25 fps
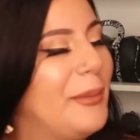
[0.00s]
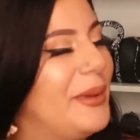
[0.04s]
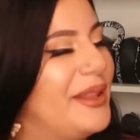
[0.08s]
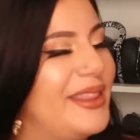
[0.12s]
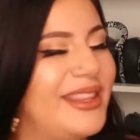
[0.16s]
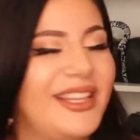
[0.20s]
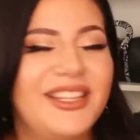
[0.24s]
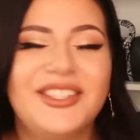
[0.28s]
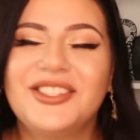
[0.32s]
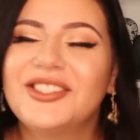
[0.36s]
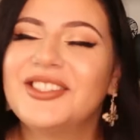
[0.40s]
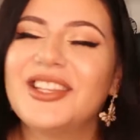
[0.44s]

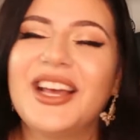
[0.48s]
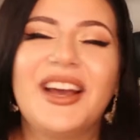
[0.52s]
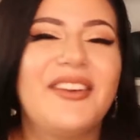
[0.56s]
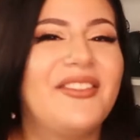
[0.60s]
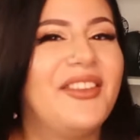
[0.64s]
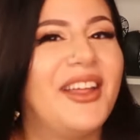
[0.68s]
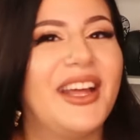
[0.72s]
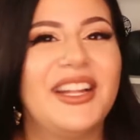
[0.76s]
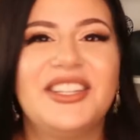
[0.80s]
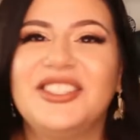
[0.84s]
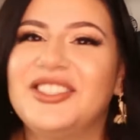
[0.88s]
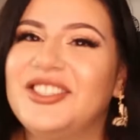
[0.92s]
But they just
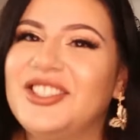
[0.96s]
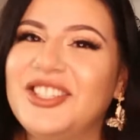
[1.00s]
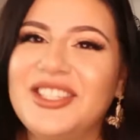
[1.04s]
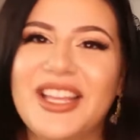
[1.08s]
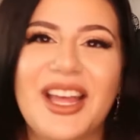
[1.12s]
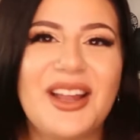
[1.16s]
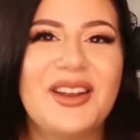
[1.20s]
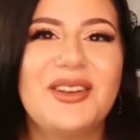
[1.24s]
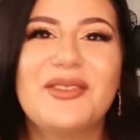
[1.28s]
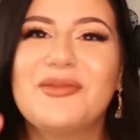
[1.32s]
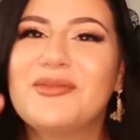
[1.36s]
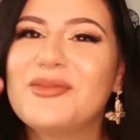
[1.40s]
have that
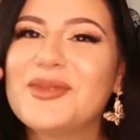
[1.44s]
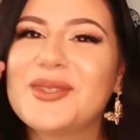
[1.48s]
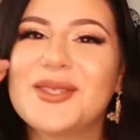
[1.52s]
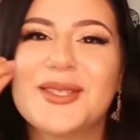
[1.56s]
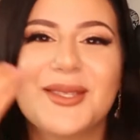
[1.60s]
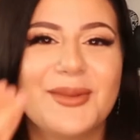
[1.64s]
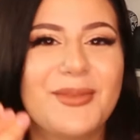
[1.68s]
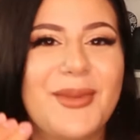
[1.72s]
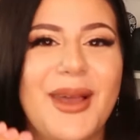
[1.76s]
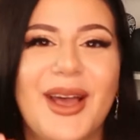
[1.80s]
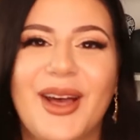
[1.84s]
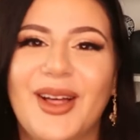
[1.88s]
denim
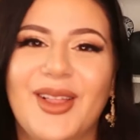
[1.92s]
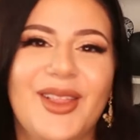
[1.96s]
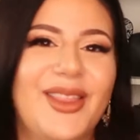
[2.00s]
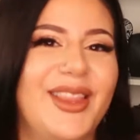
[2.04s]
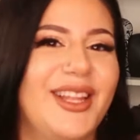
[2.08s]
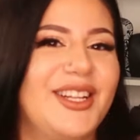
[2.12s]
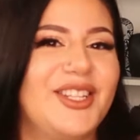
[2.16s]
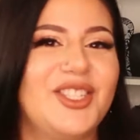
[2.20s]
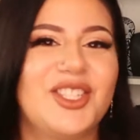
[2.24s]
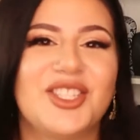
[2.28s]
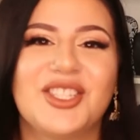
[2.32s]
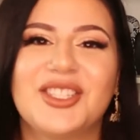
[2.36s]
smell
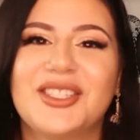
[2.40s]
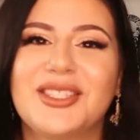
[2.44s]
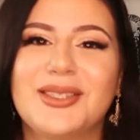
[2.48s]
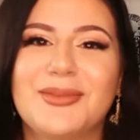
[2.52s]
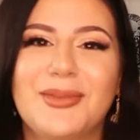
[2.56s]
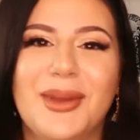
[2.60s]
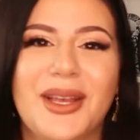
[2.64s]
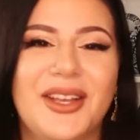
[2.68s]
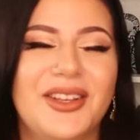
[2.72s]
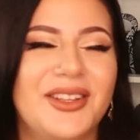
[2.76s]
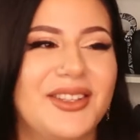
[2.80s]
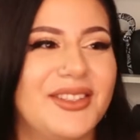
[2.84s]
that just
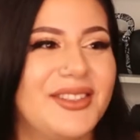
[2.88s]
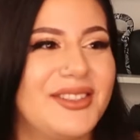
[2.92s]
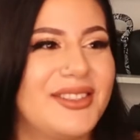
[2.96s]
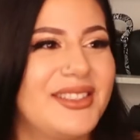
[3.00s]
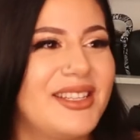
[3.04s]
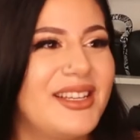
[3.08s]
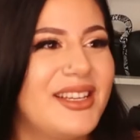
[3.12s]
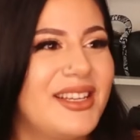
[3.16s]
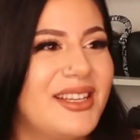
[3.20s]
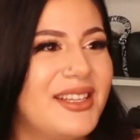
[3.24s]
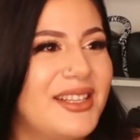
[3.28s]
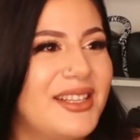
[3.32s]
smells